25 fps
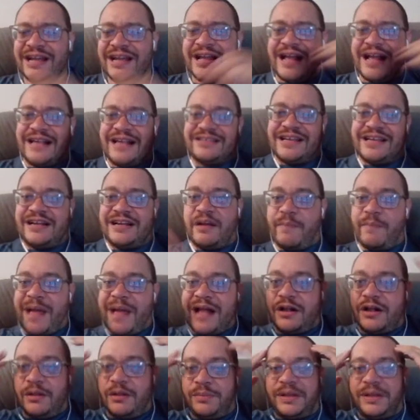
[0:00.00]
as like a
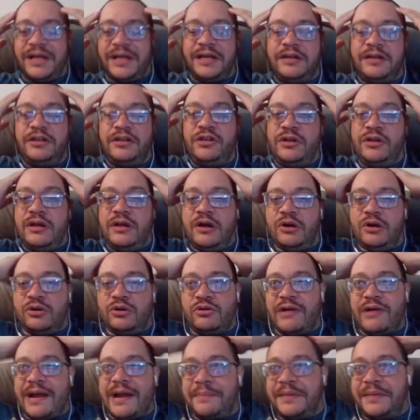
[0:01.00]
backup plan. Oh
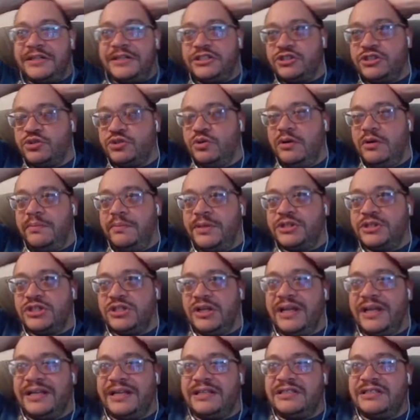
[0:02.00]
crap, I just drew a bunch of
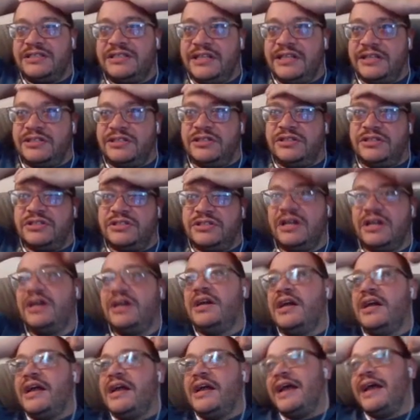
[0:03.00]
like sixes
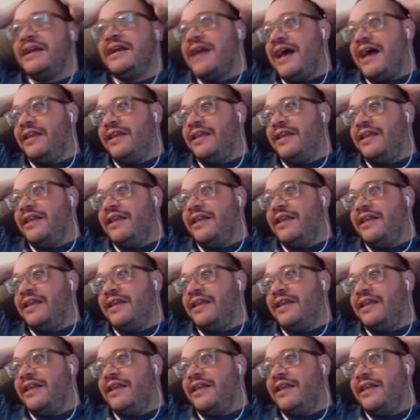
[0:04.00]
and not